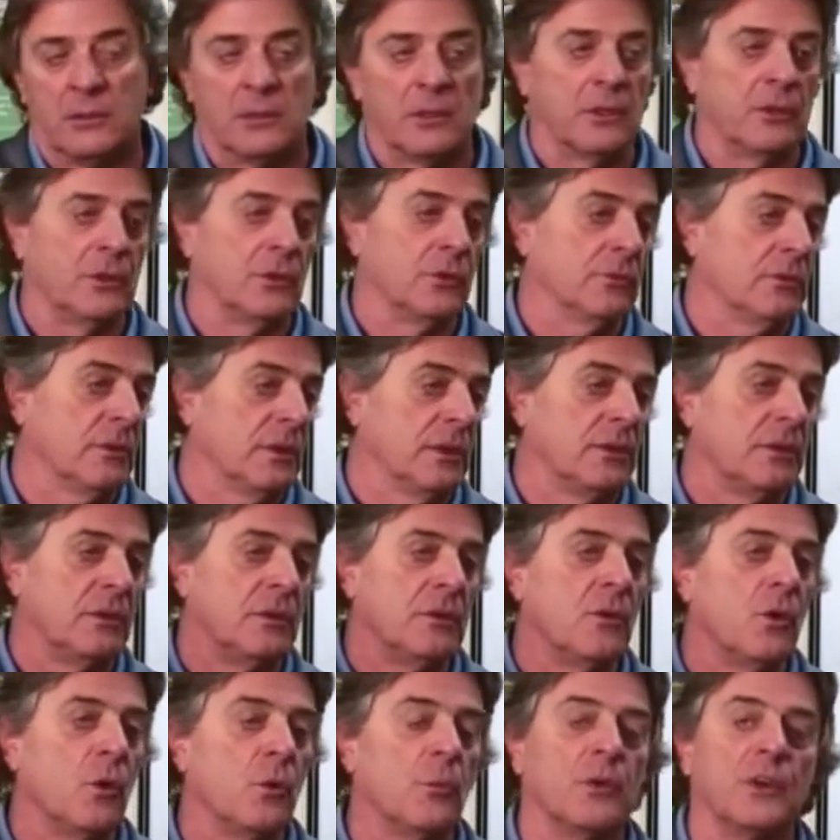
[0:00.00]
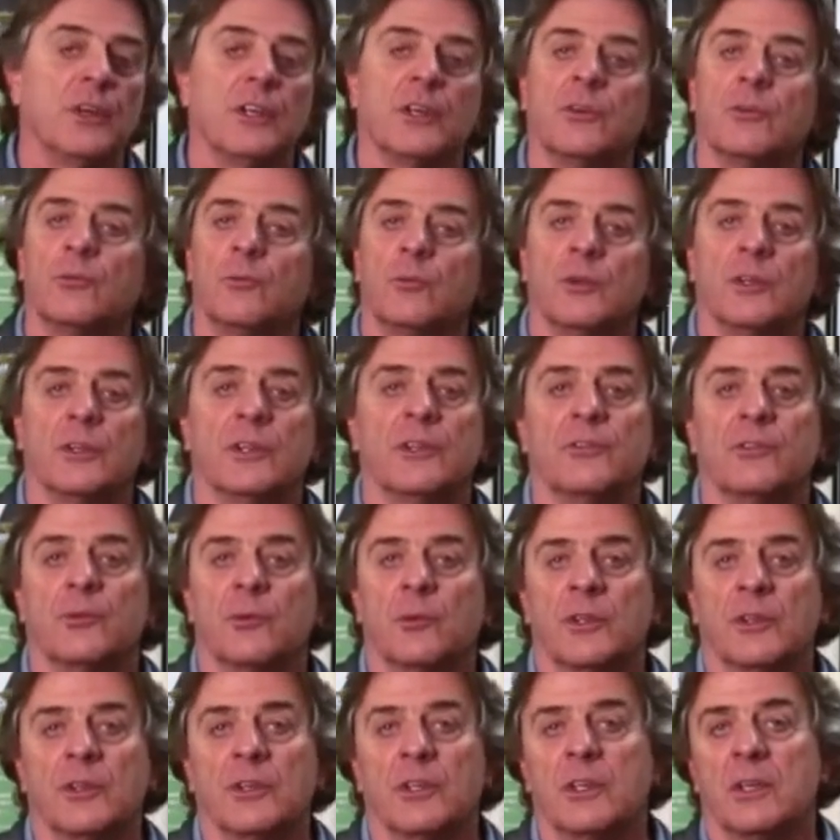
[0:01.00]
And nobody could really
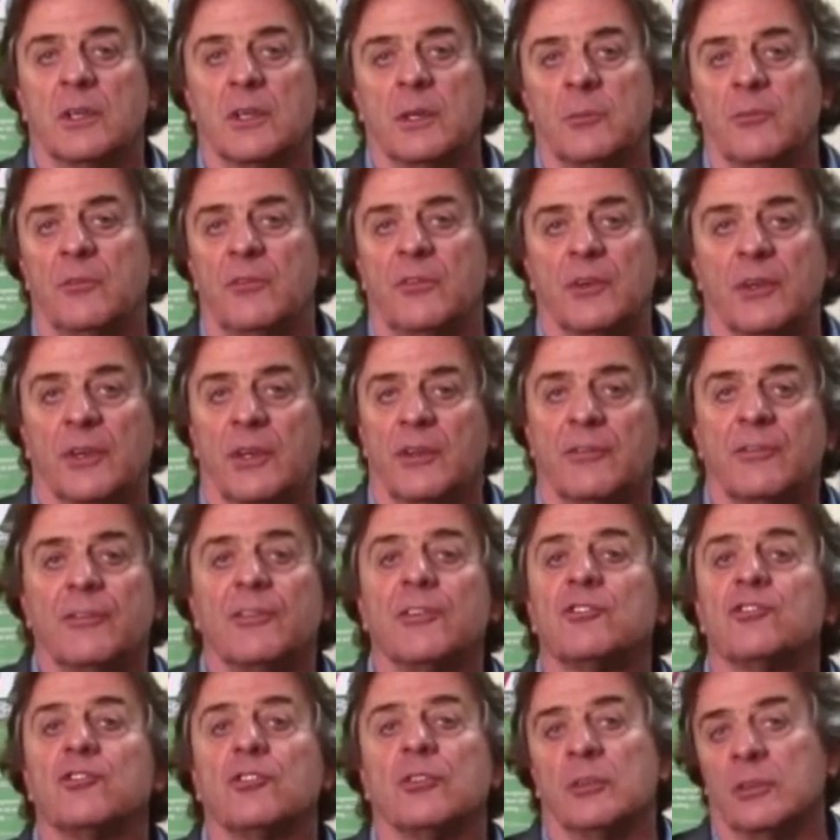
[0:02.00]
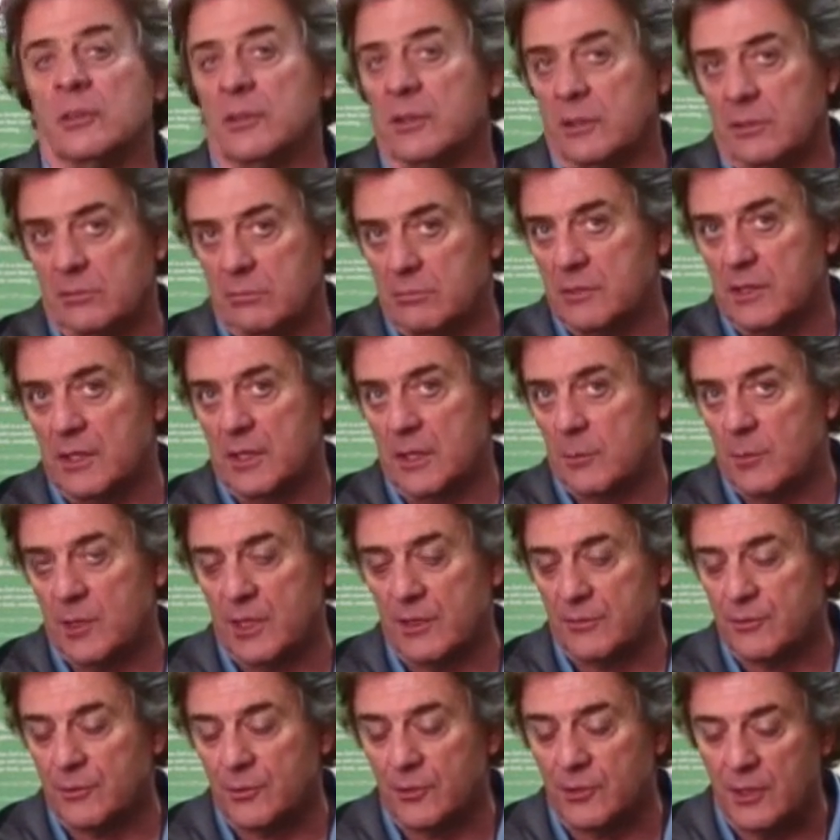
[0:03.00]
swing the club very efficiently time
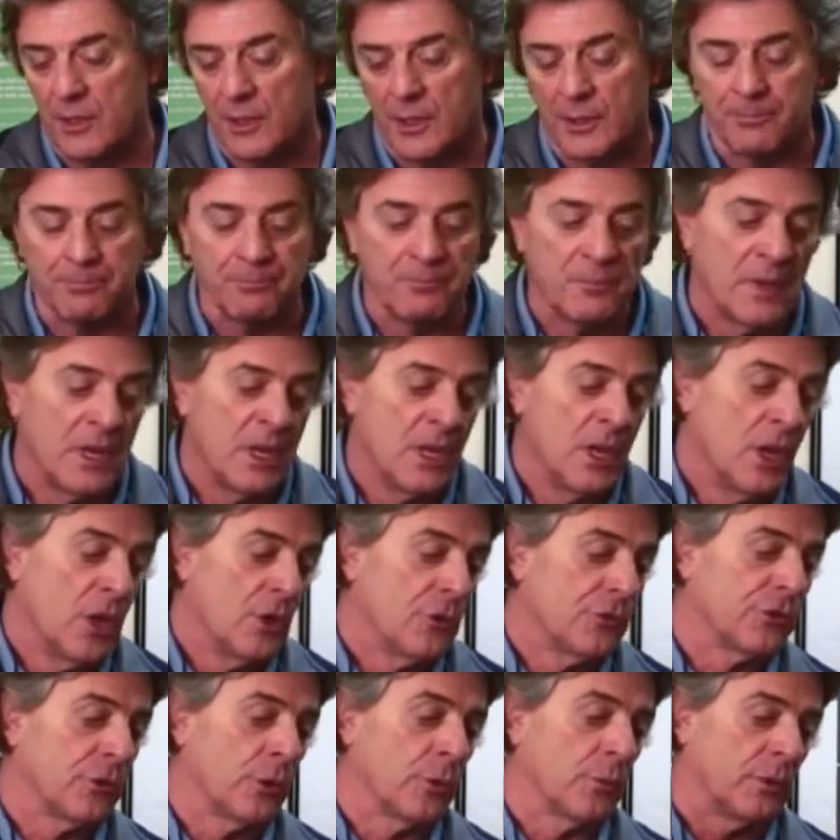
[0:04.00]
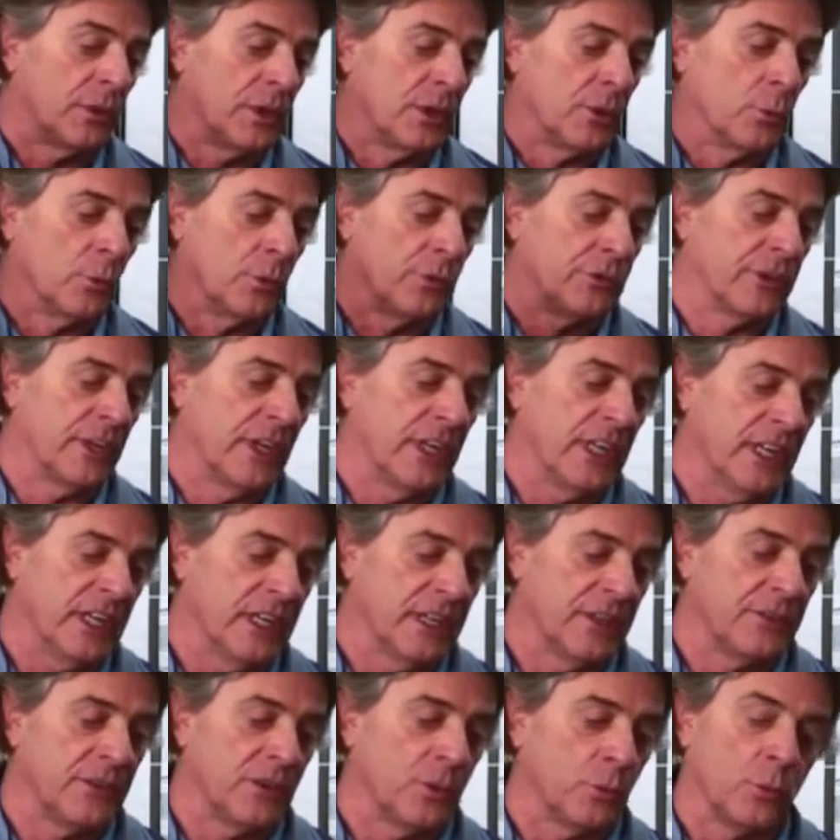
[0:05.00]
after time. So it was a
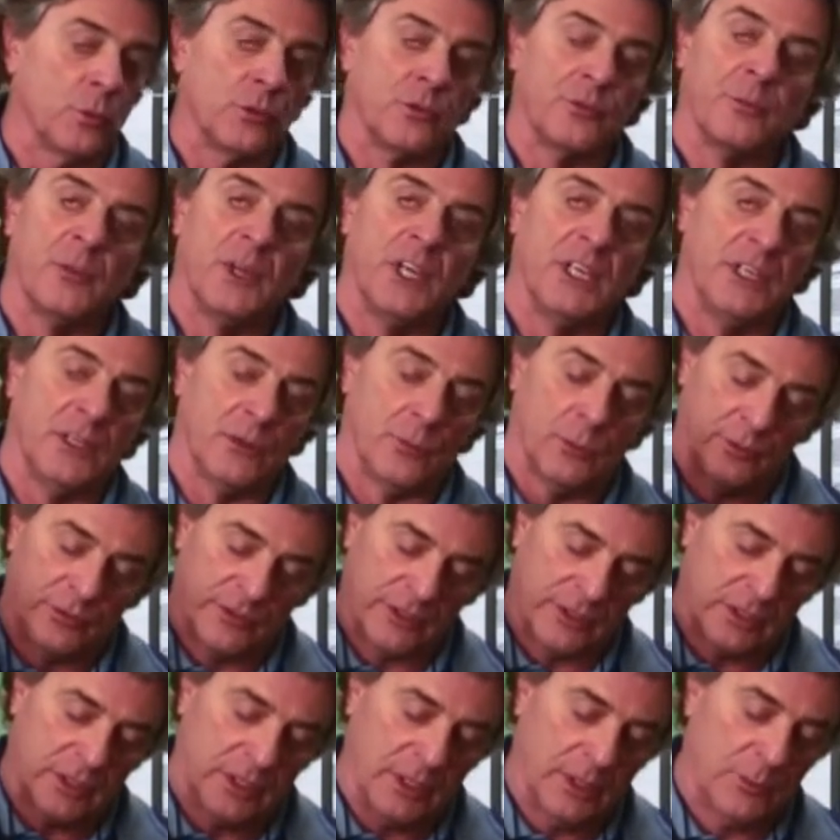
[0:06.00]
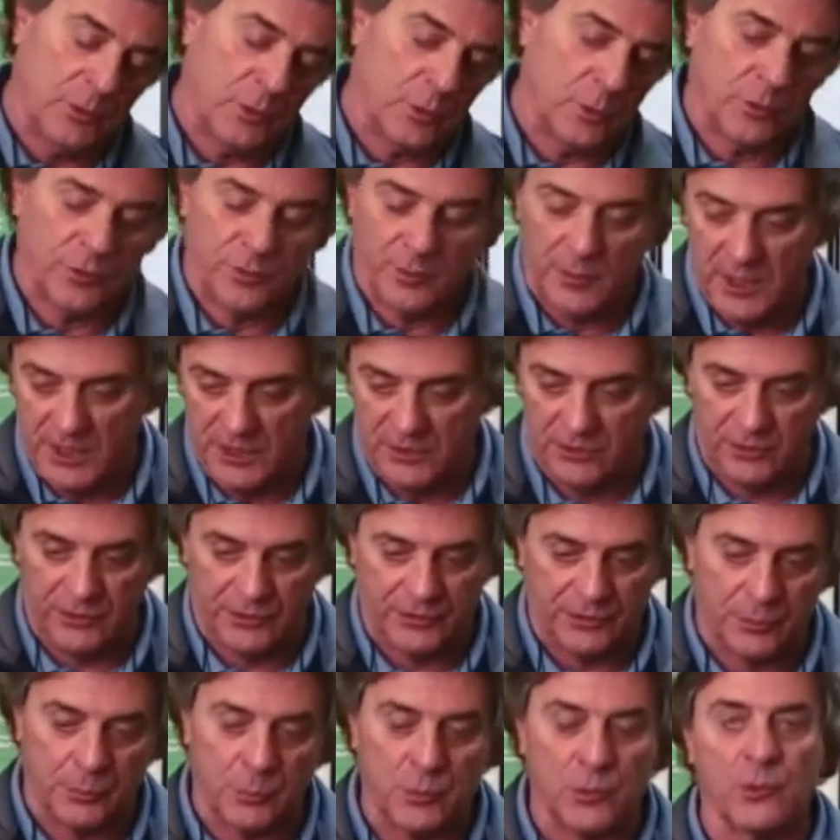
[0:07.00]
head that was made, it was a club that was made
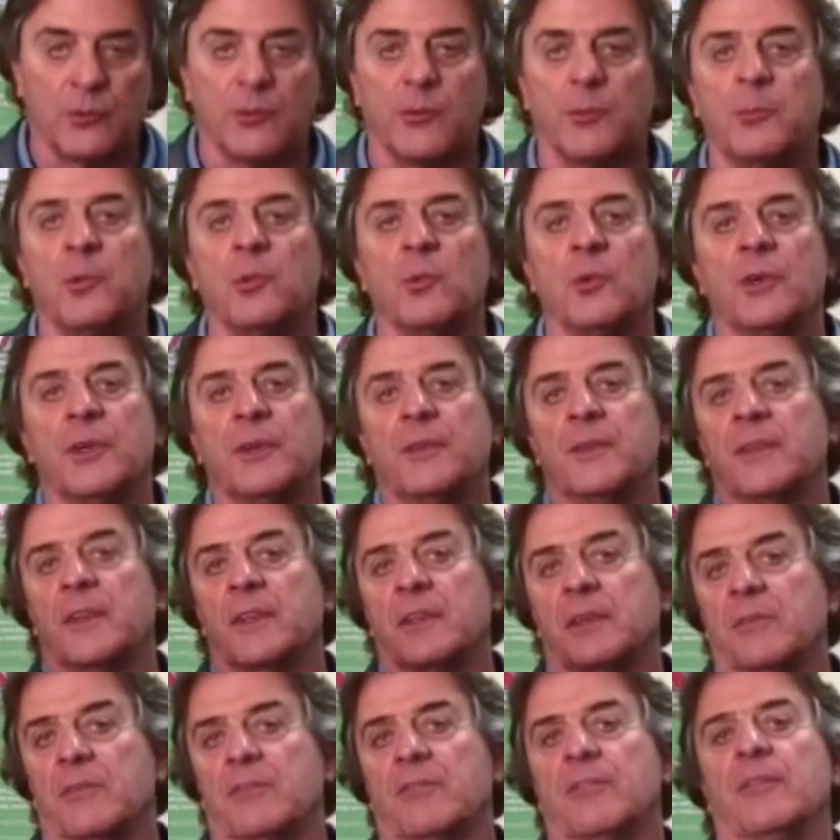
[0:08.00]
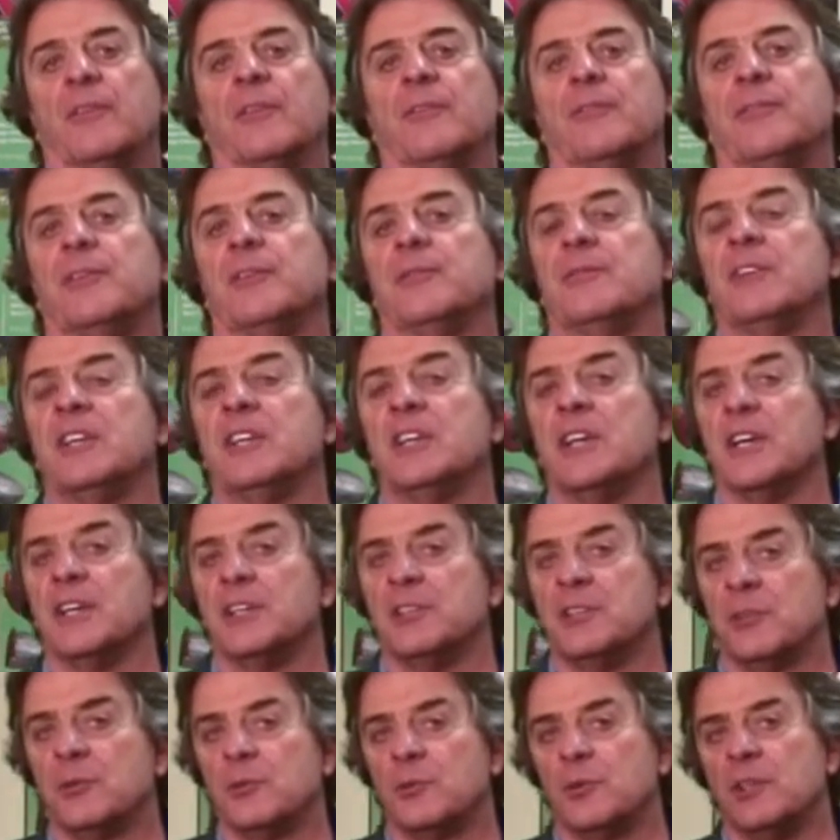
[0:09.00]
just to prove a point that the
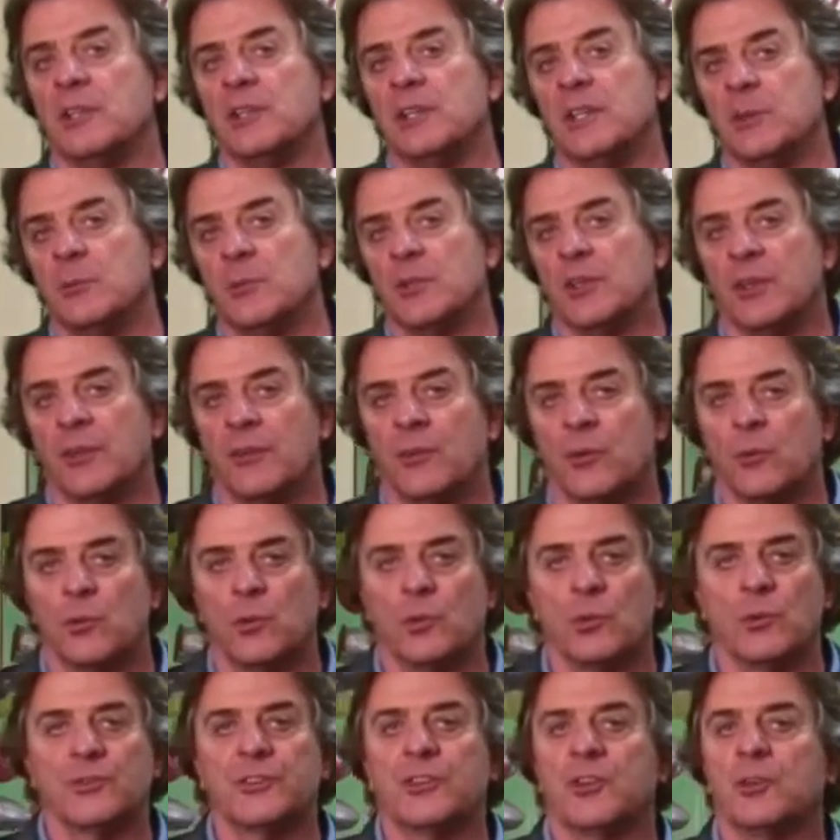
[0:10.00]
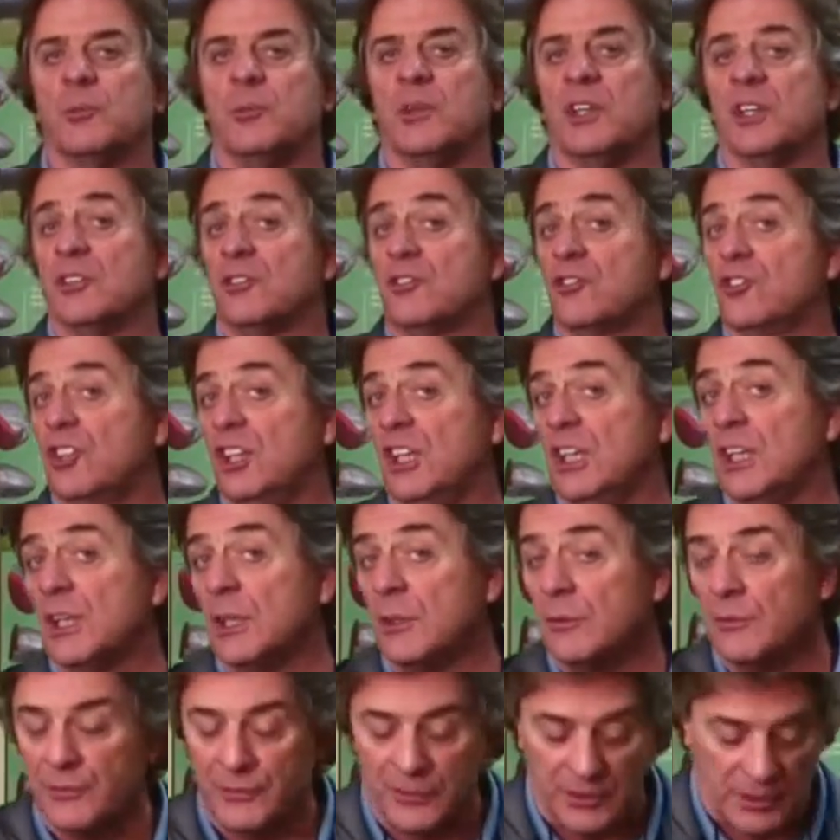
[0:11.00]
5,900 limit in the rules could be
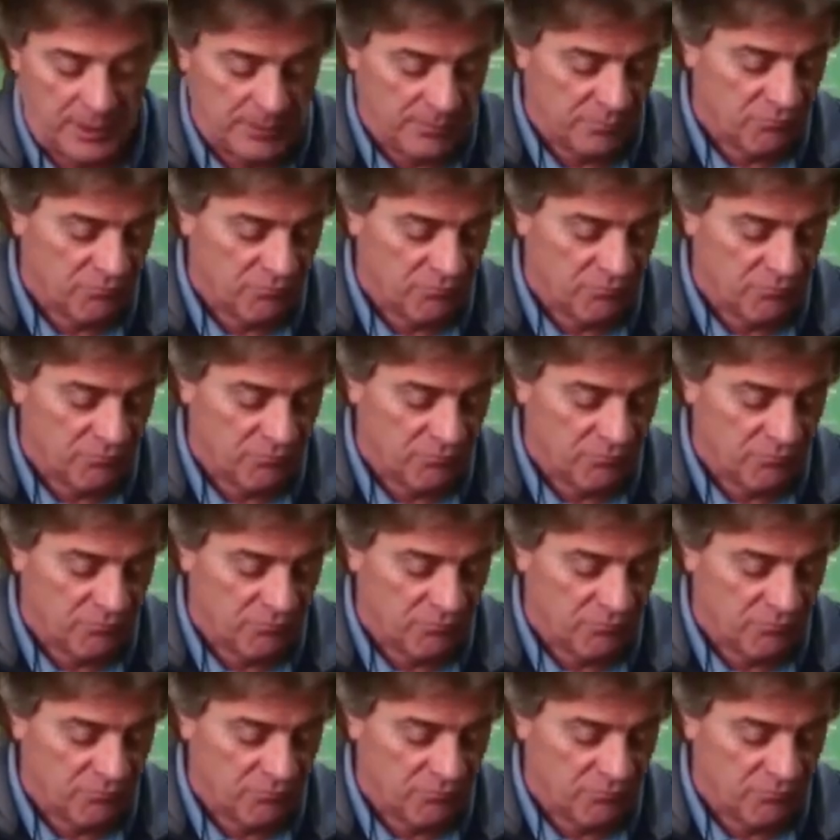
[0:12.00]
achieved,